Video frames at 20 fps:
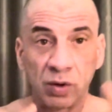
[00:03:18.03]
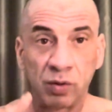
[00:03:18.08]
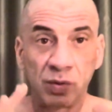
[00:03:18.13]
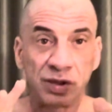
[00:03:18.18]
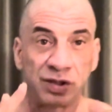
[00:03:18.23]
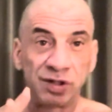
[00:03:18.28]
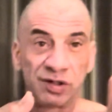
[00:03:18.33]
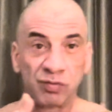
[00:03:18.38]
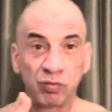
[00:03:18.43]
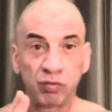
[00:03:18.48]

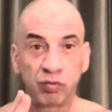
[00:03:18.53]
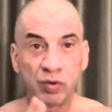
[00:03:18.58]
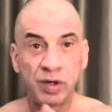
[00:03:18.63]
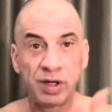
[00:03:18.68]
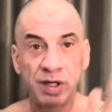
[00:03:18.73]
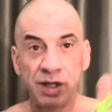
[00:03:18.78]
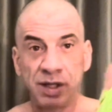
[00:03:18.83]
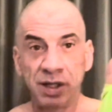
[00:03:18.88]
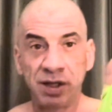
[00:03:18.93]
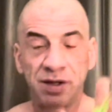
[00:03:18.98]
which is
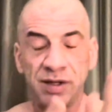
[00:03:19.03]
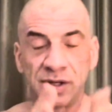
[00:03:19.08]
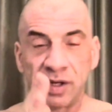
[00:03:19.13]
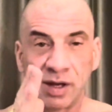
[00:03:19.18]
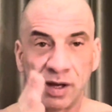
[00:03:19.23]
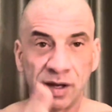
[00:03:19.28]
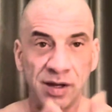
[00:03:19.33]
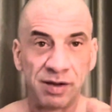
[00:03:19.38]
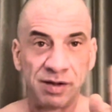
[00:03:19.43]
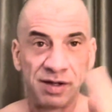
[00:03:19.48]
really
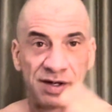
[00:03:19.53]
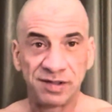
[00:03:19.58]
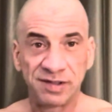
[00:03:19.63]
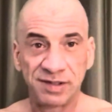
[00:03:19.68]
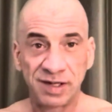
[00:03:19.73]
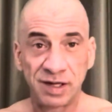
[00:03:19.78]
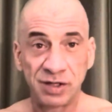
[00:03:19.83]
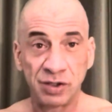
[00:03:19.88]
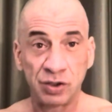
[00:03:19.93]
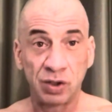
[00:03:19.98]
the
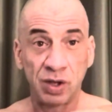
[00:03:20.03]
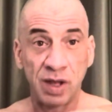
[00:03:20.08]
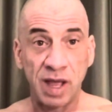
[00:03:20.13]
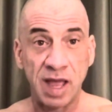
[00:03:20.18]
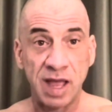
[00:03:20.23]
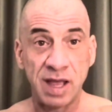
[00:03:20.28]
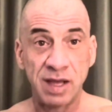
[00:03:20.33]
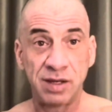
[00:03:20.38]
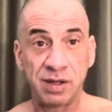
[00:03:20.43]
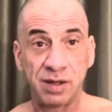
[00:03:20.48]
essential
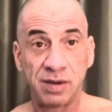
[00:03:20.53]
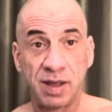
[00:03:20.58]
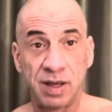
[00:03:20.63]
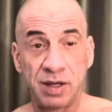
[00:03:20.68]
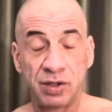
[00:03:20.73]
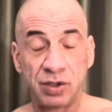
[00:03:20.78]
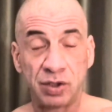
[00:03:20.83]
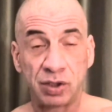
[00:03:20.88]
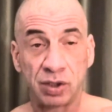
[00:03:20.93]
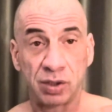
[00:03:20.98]

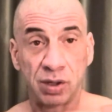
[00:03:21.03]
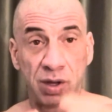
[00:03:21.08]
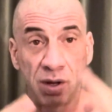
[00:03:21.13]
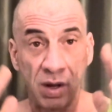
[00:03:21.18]
angulation